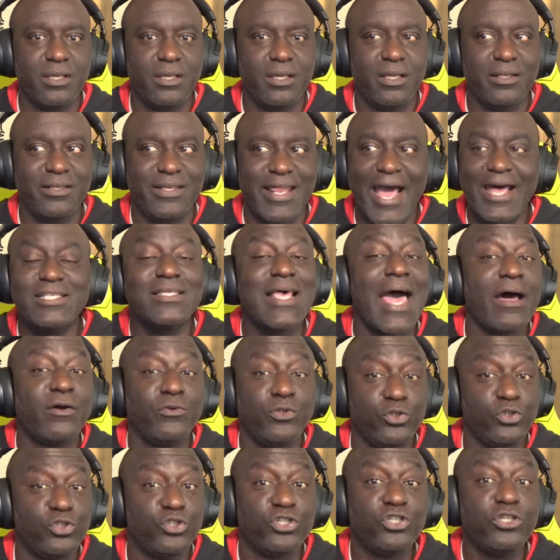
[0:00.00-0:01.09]
That's how you
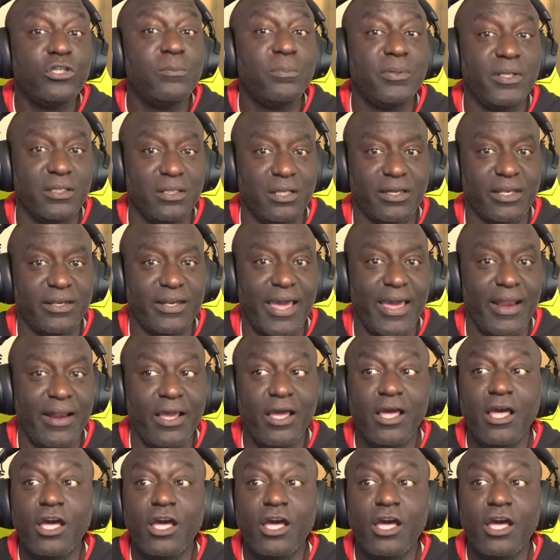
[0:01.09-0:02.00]
should be looking at it.